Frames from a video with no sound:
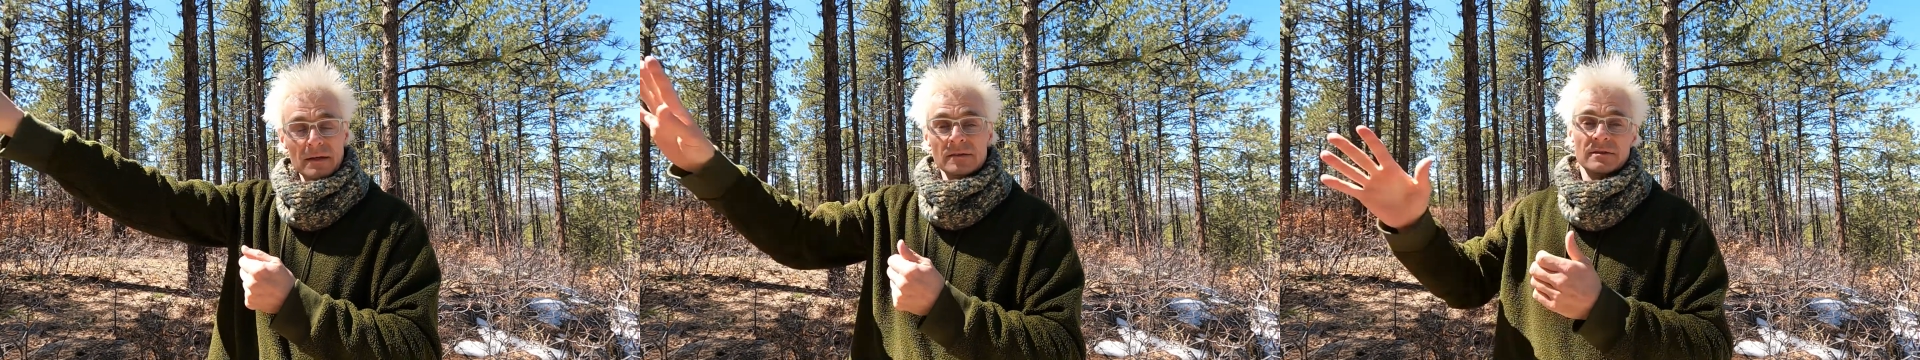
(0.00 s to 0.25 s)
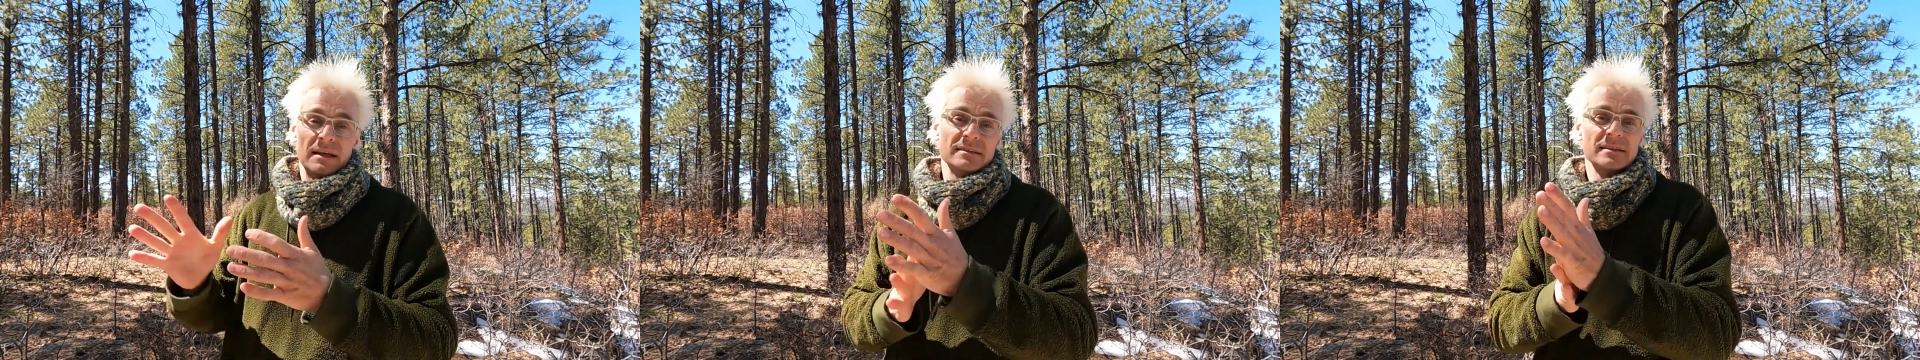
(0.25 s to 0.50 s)

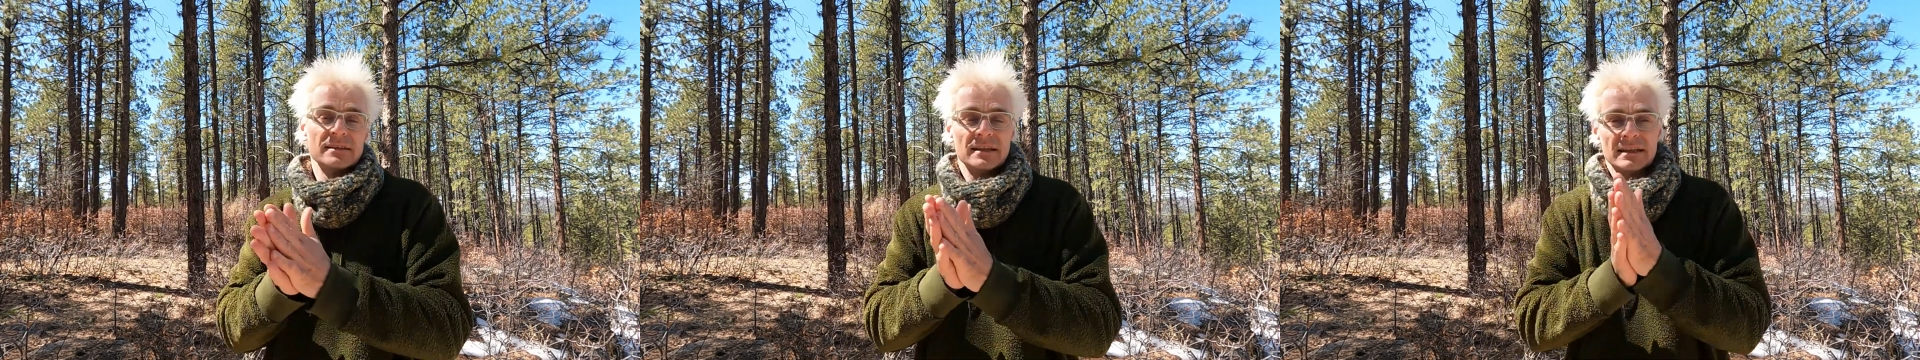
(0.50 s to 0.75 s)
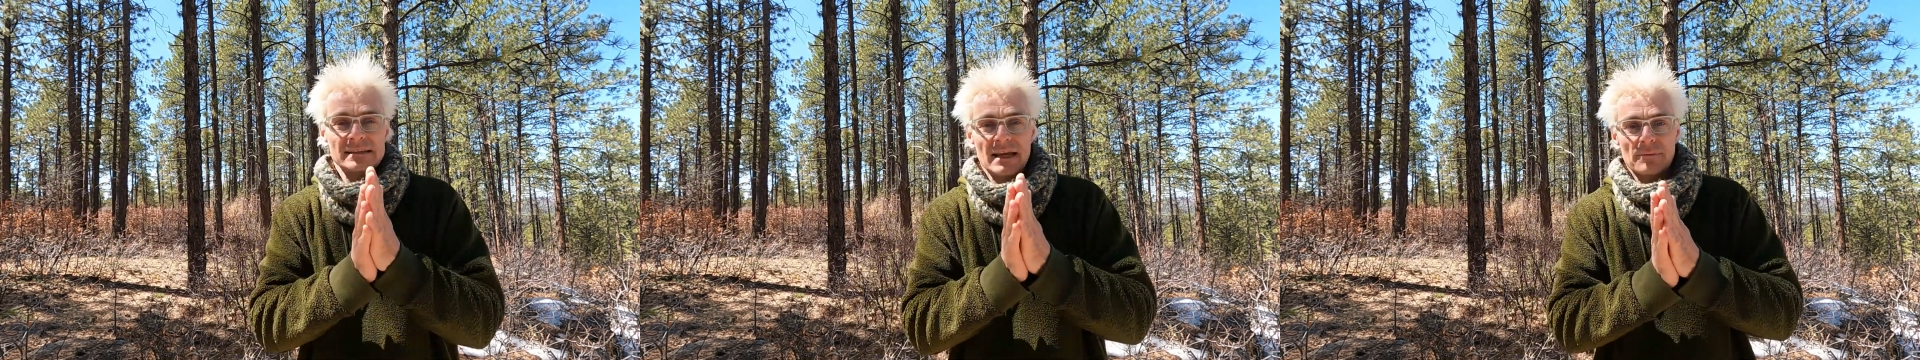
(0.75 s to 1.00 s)
So that's just an
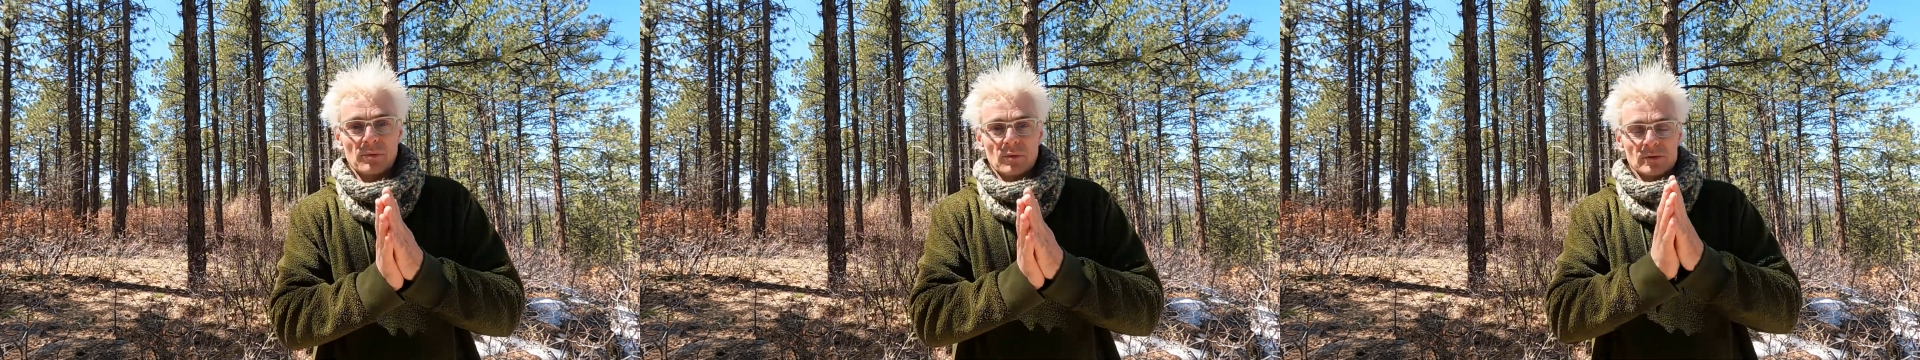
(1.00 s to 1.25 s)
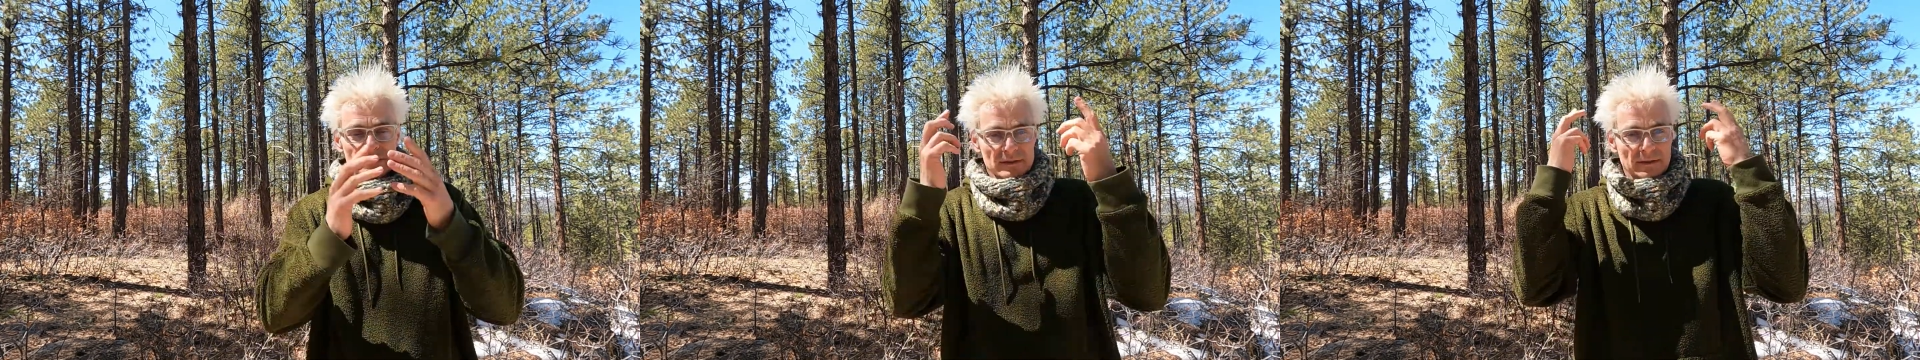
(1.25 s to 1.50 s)

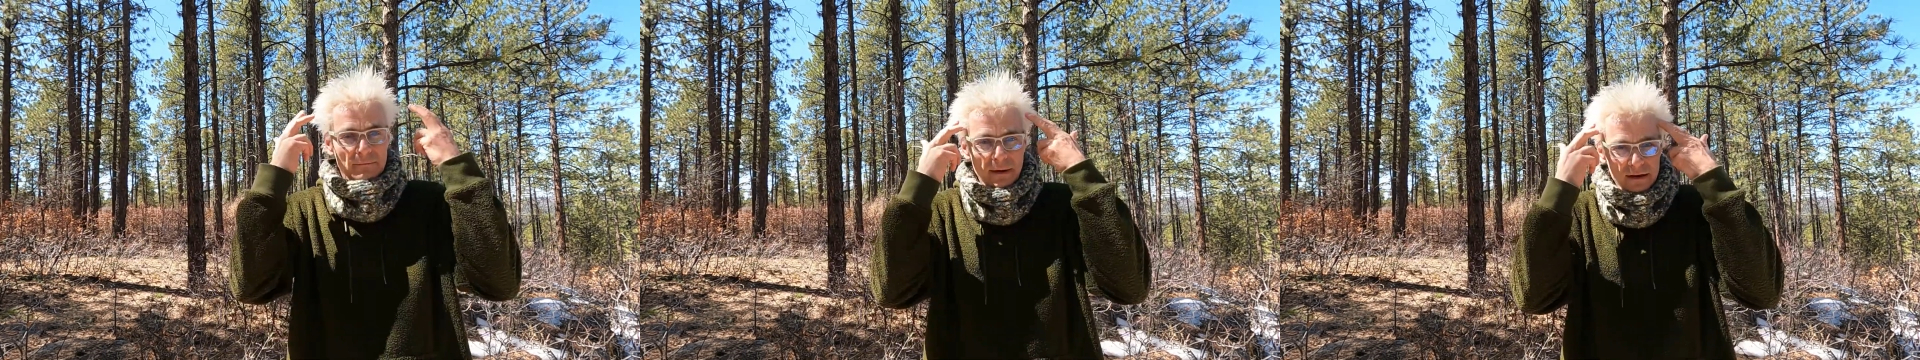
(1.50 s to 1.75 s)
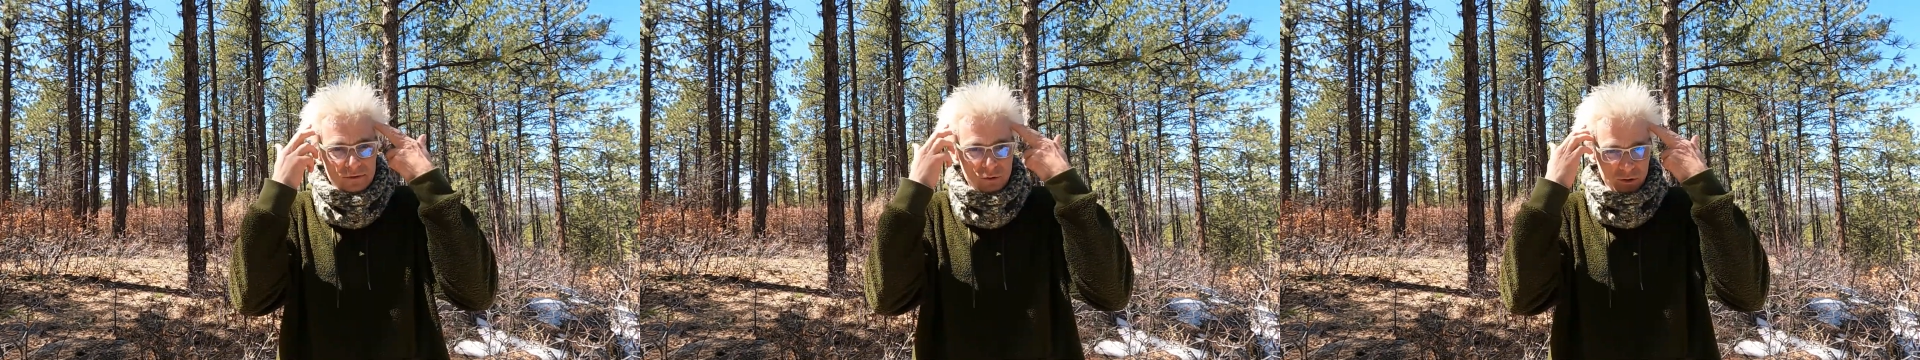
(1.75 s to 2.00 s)
example. So it's a
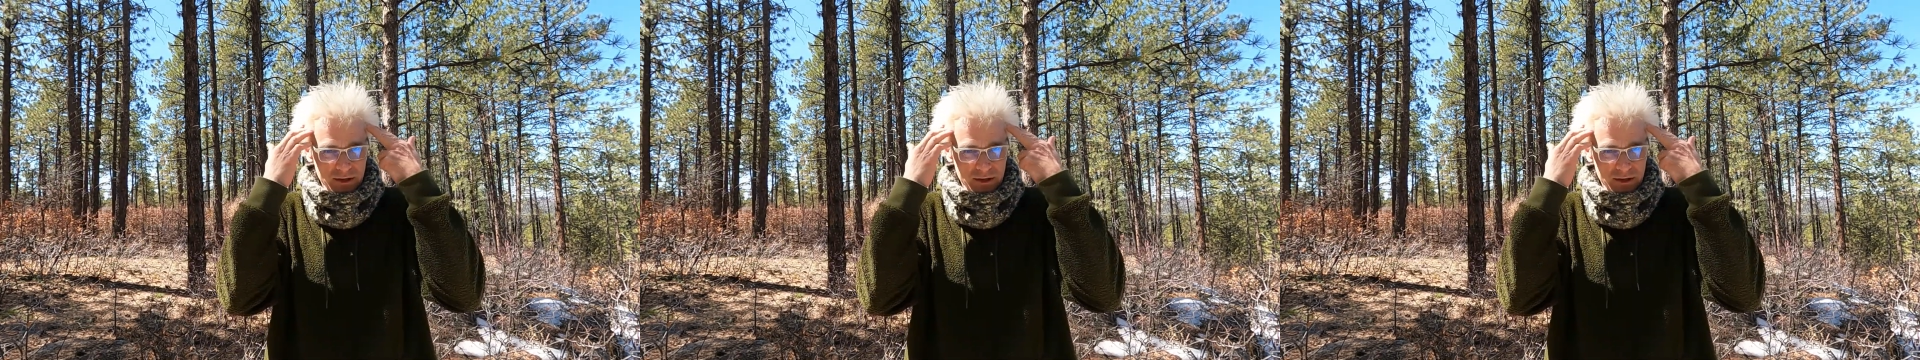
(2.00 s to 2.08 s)
metaphor